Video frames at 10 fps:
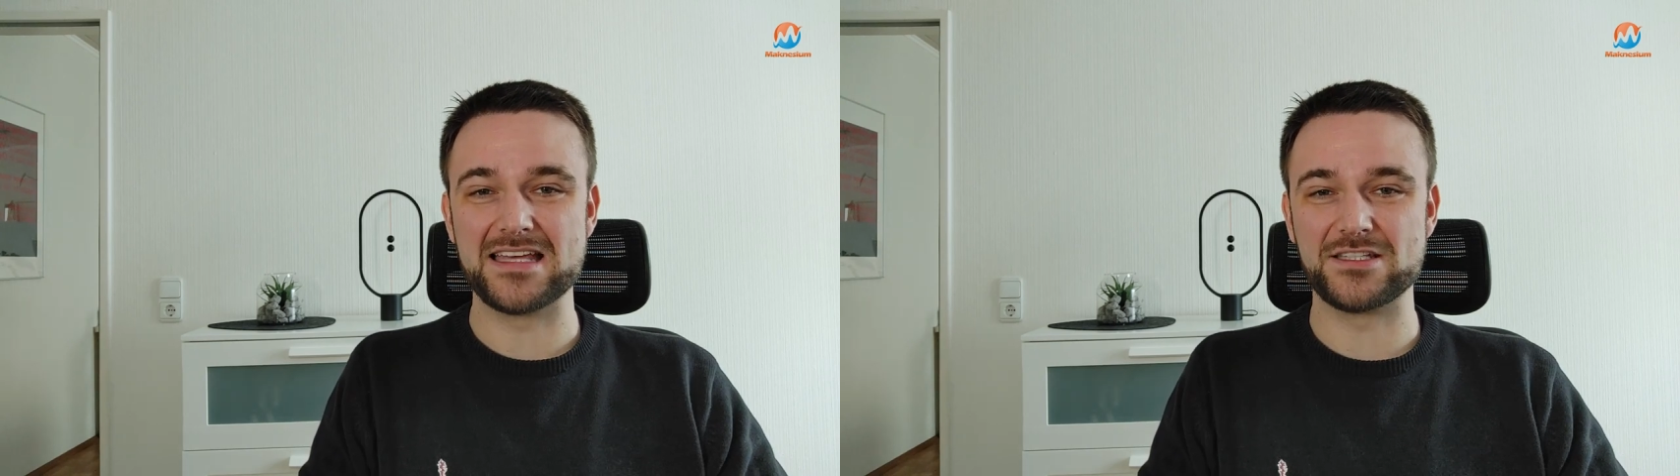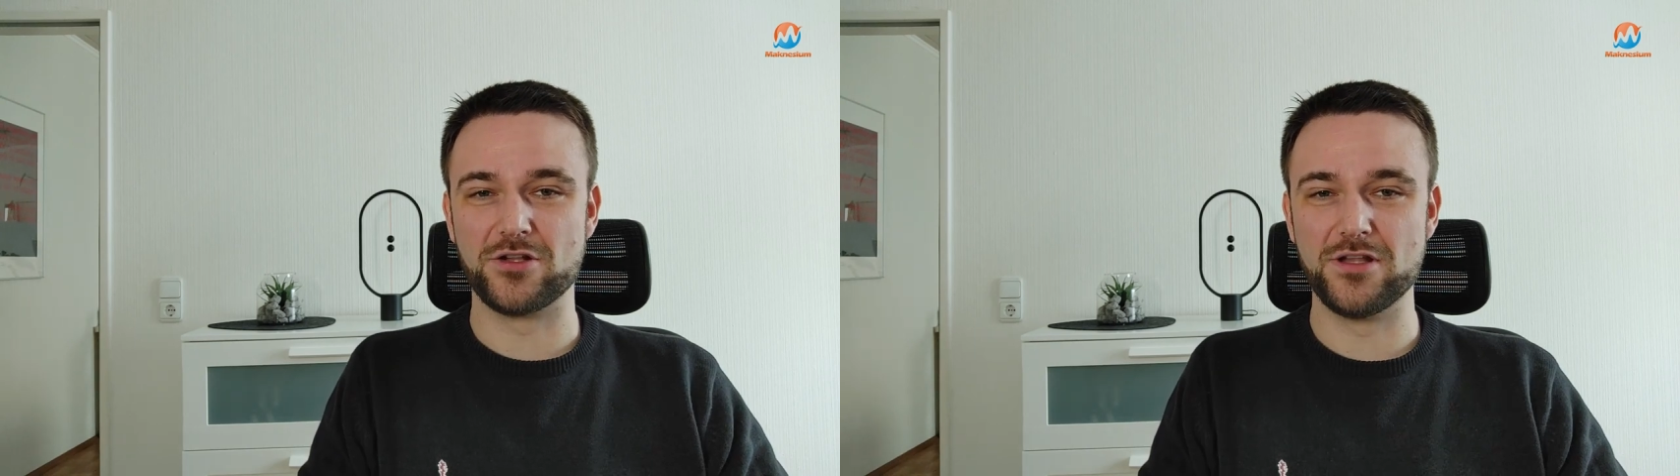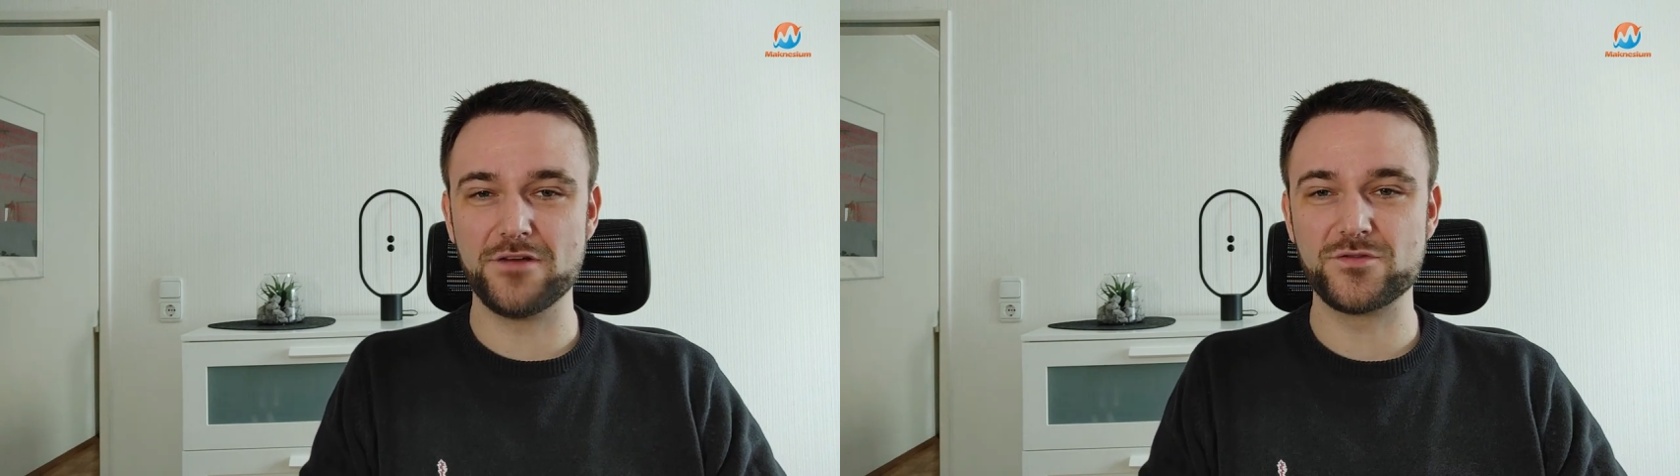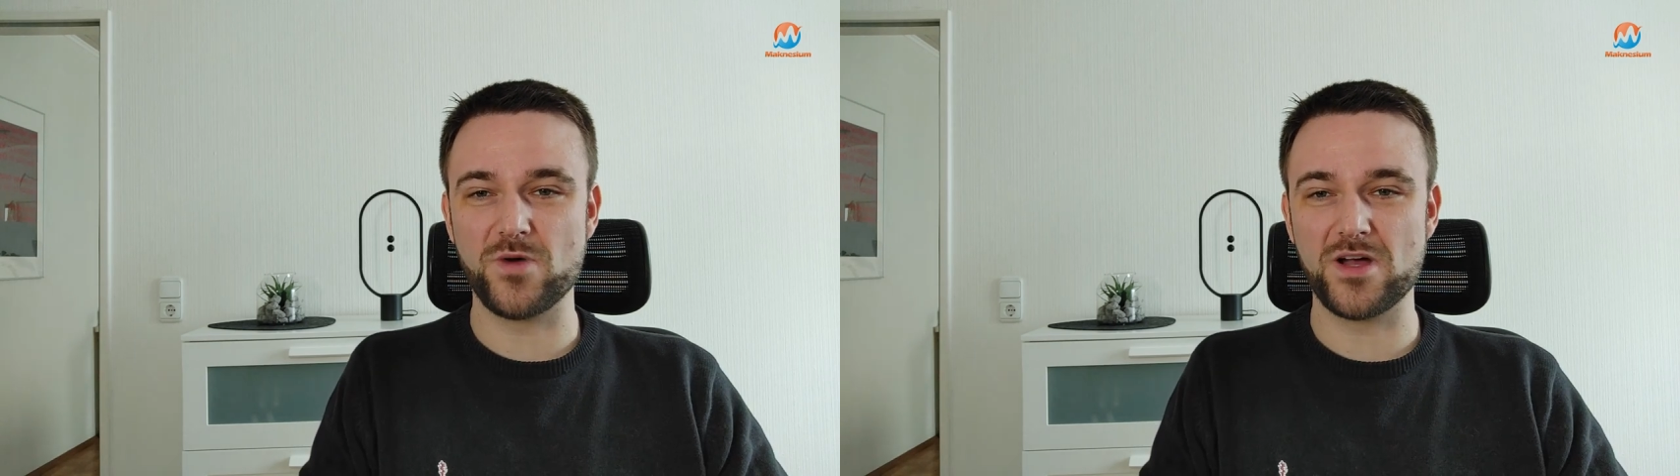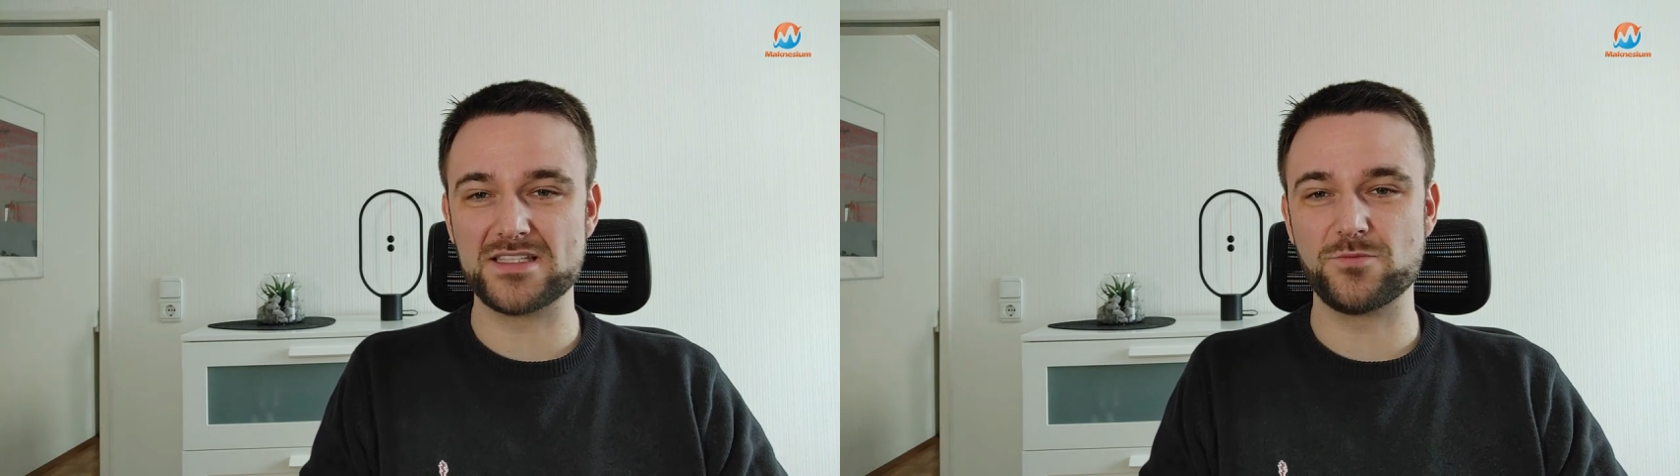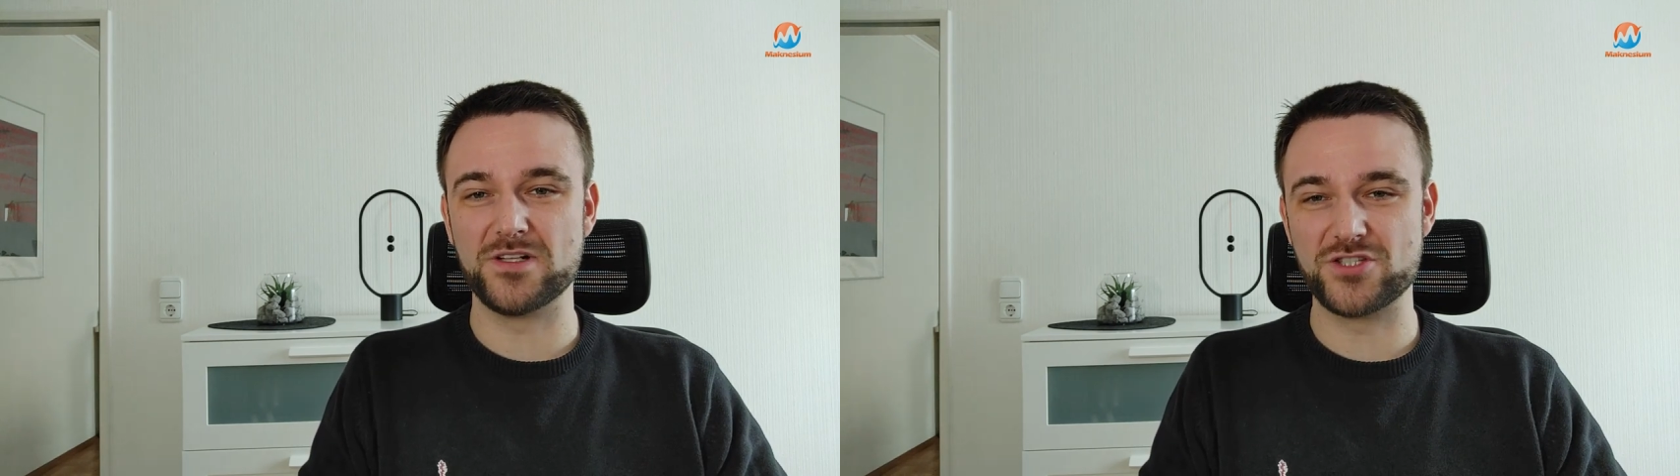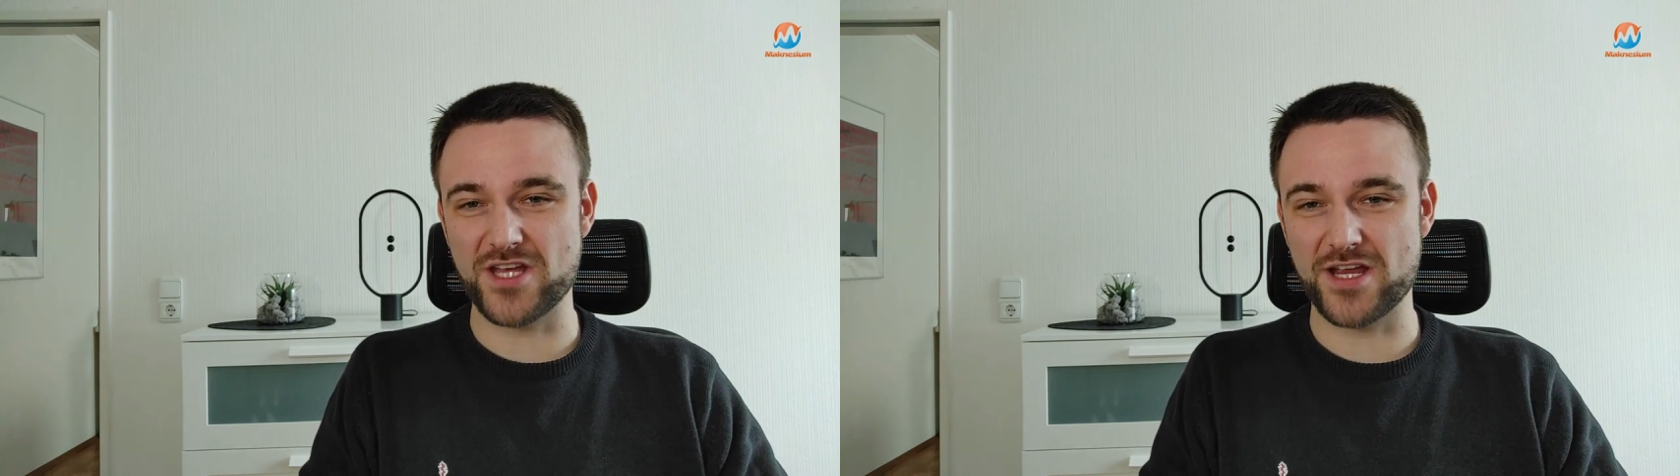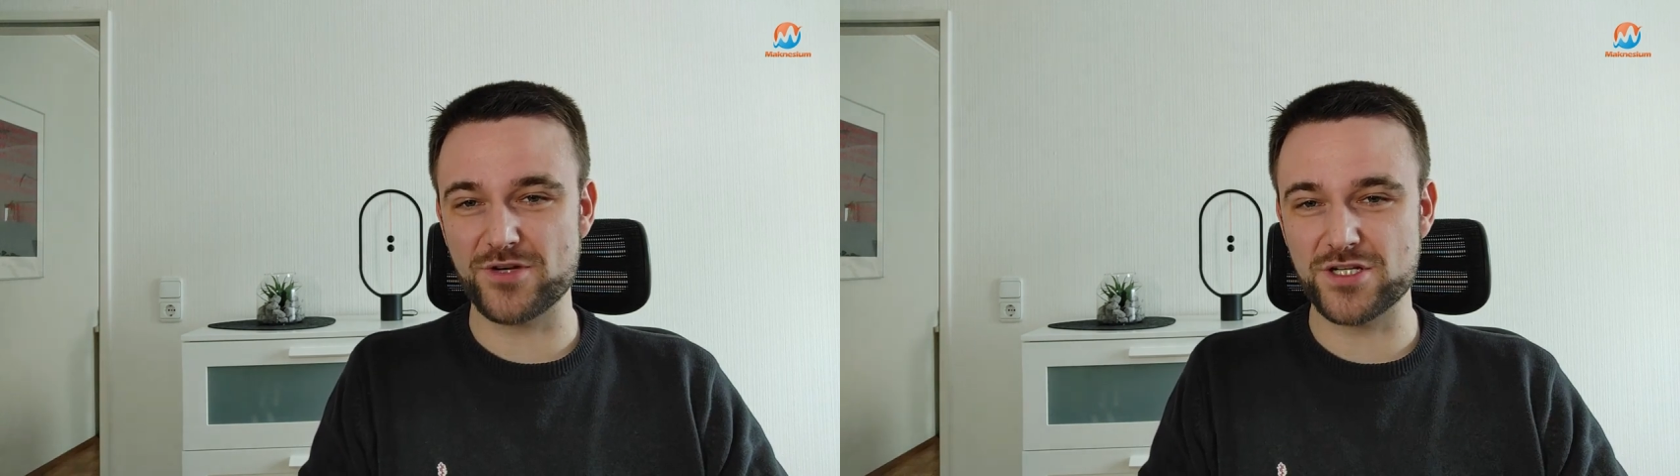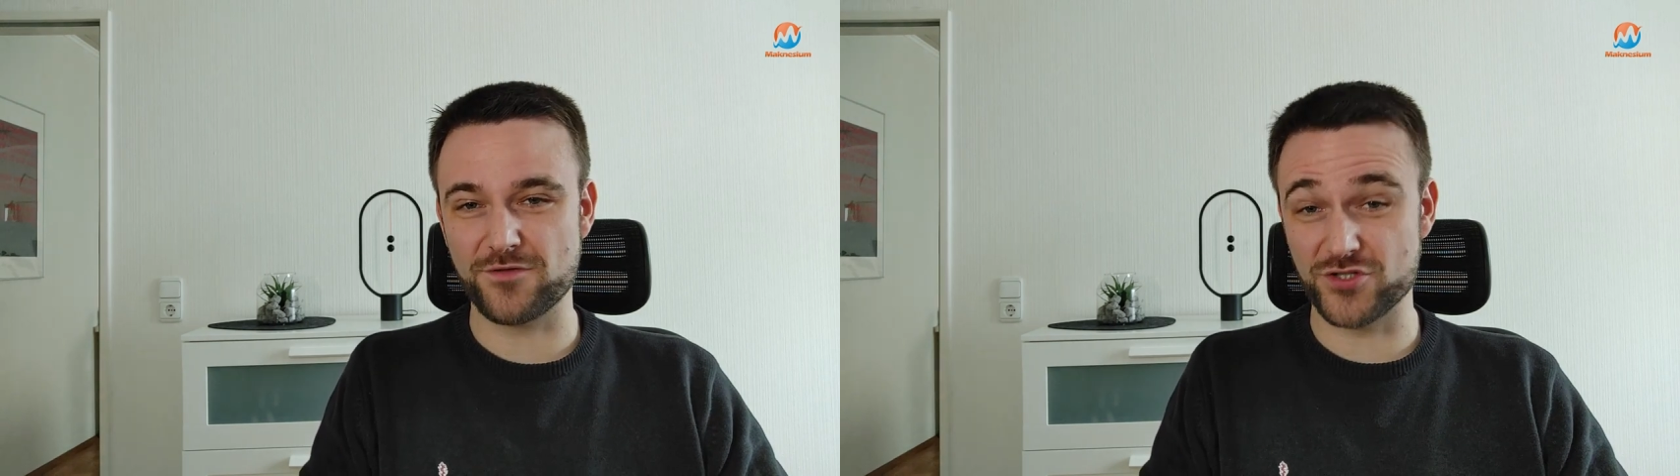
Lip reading: that your loved ones will cherish